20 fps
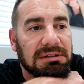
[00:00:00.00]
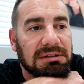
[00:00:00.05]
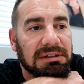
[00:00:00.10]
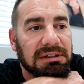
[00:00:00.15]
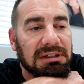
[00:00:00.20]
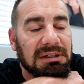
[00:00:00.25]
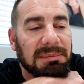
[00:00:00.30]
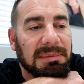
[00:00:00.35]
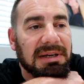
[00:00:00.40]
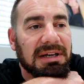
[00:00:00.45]
So
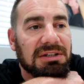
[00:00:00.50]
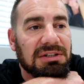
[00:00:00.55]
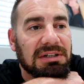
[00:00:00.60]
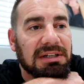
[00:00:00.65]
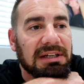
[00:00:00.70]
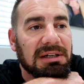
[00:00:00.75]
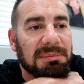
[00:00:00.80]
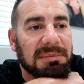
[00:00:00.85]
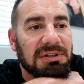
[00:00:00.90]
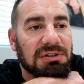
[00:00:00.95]
I can
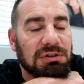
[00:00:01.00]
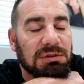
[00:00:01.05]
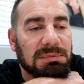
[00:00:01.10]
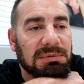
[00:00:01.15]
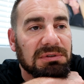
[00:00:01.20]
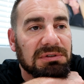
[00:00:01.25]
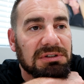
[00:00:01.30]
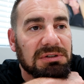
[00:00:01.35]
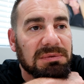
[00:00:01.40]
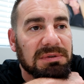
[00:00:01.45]
imagine how
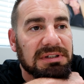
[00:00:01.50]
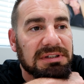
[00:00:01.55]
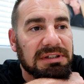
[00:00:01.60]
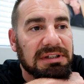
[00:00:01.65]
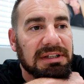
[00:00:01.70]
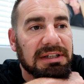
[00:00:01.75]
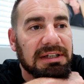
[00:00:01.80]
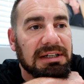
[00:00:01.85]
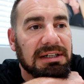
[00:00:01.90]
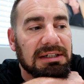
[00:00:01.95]
miserable she was
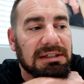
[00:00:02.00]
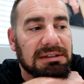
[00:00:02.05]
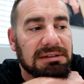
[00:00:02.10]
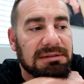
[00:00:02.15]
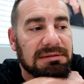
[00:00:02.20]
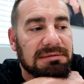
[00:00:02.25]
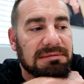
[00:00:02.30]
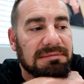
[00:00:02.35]
in there.